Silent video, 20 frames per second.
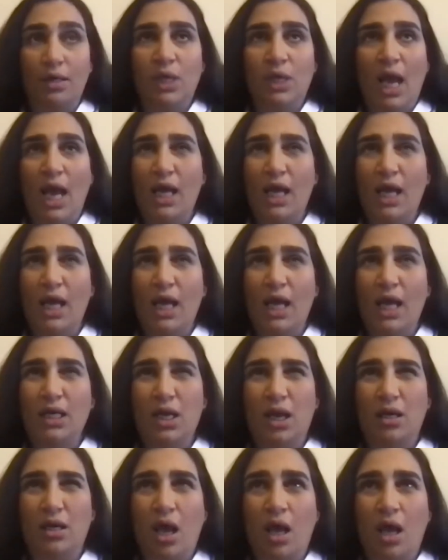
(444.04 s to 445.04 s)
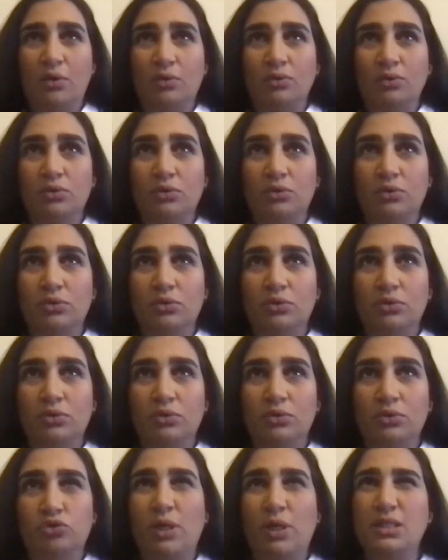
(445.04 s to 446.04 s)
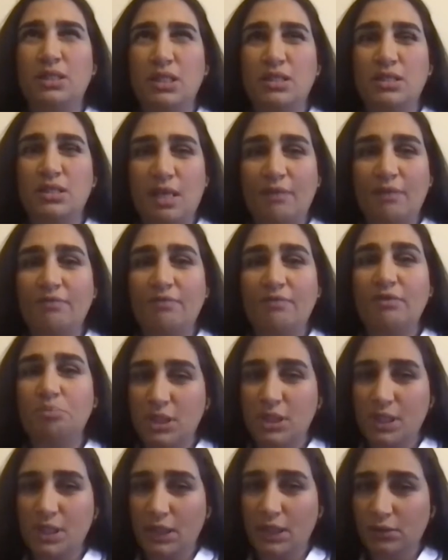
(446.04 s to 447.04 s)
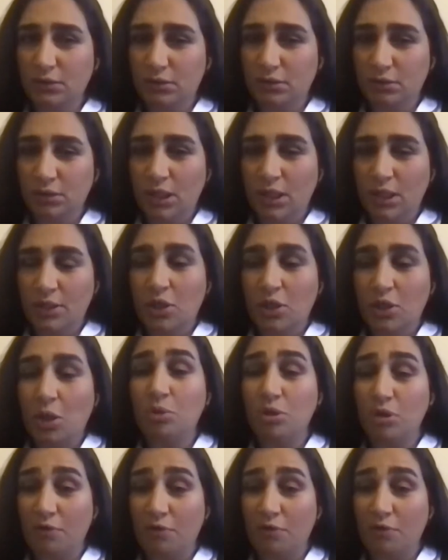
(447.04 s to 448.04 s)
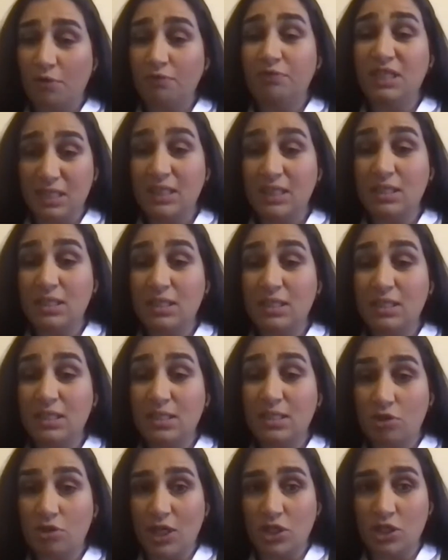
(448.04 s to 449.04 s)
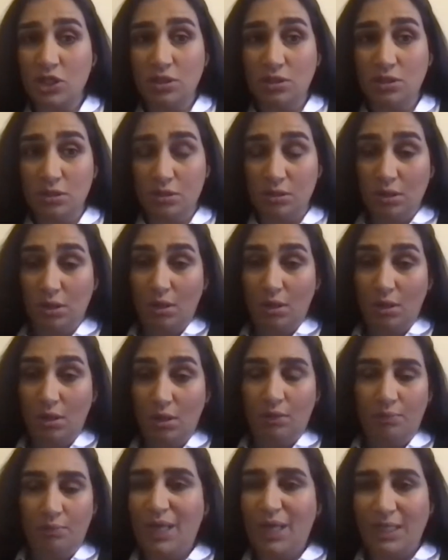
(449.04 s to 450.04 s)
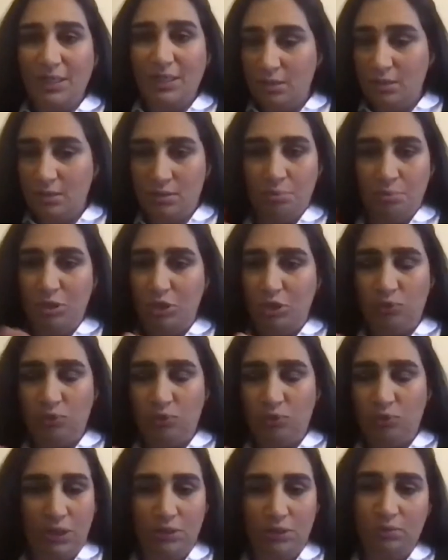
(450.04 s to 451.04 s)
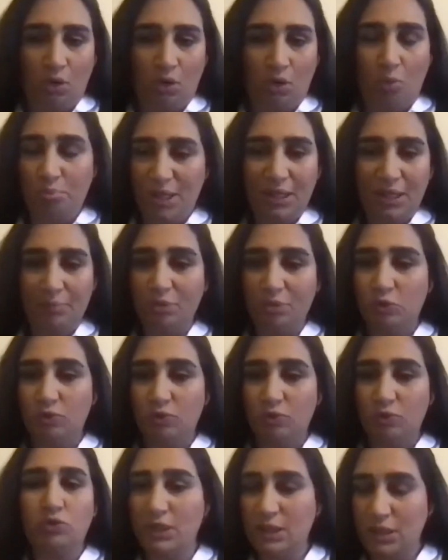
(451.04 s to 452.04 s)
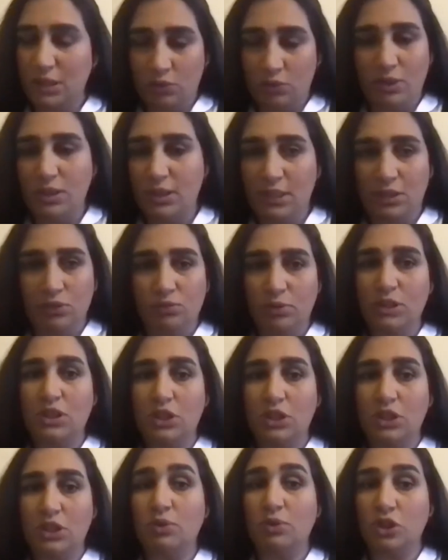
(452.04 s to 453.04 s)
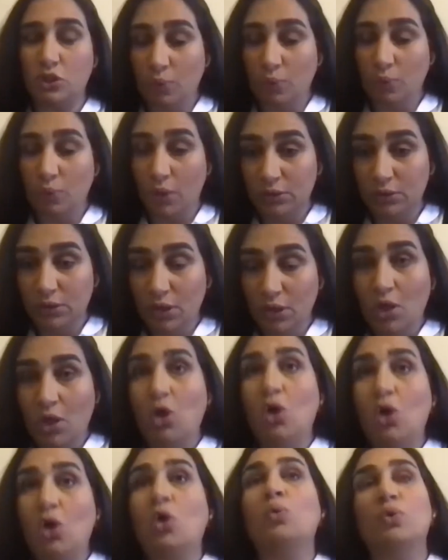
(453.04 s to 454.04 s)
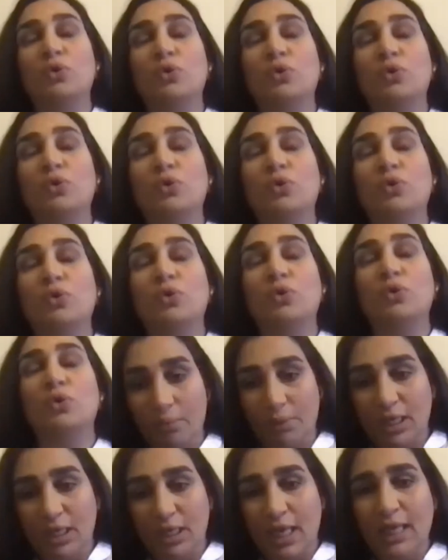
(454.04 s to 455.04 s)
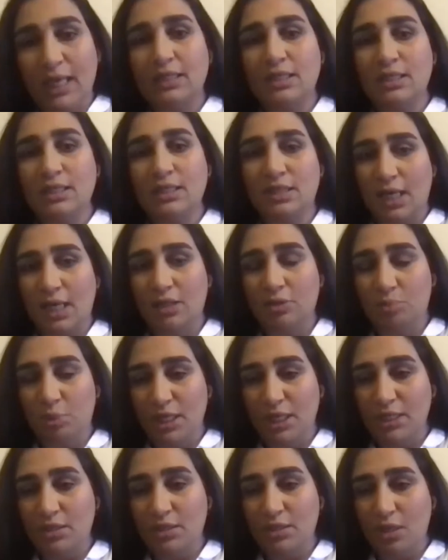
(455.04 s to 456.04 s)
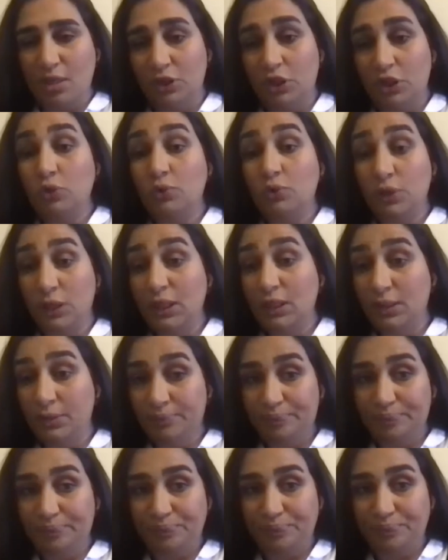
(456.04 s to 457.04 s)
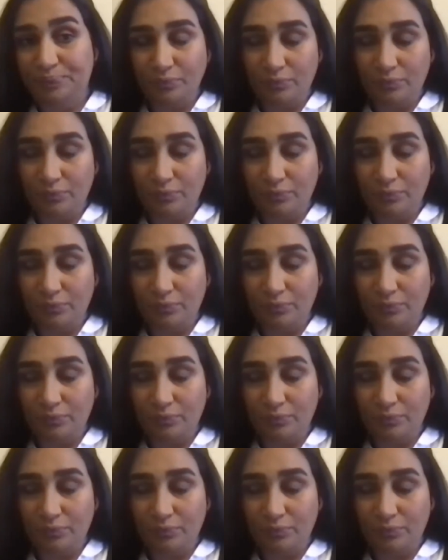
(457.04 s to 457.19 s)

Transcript: Yeah, and we had like around 27% in number of VCs transactions. That's comparing between 2020 and 2021, with Egypt coming again in second place after UAE.